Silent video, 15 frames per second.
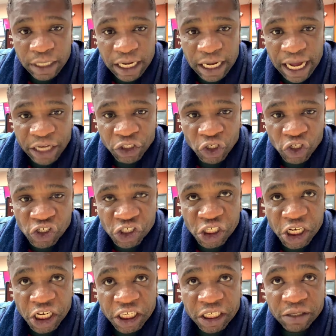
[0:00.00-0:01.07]
I just
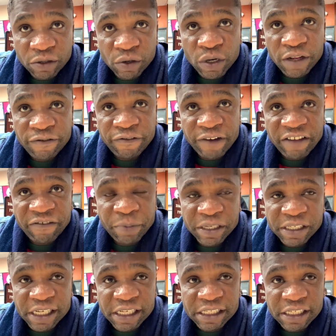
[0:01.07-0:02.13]
checked, only
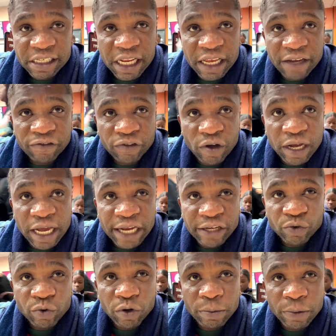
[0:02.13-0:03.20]
5%
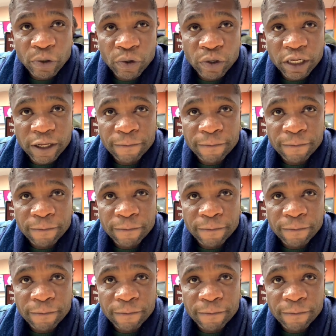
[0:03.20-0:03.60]
left.